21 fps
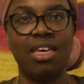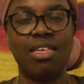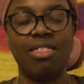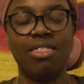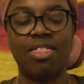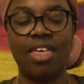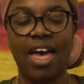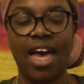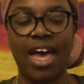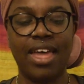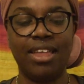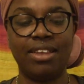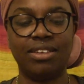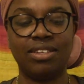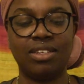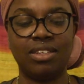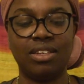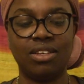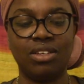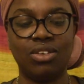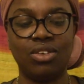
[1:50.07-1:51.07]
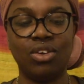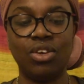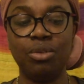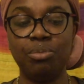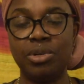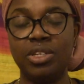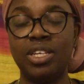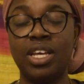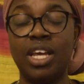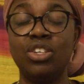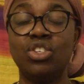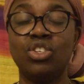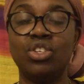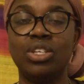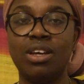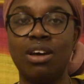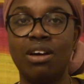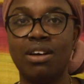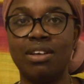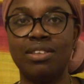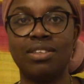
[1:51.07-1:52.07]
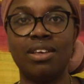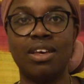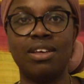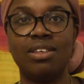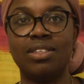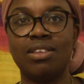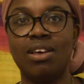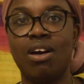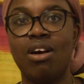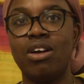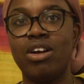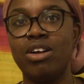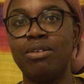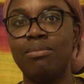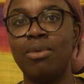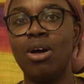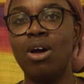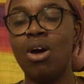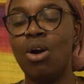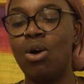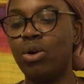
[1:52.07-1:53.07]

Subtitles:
that could potentially cause us harm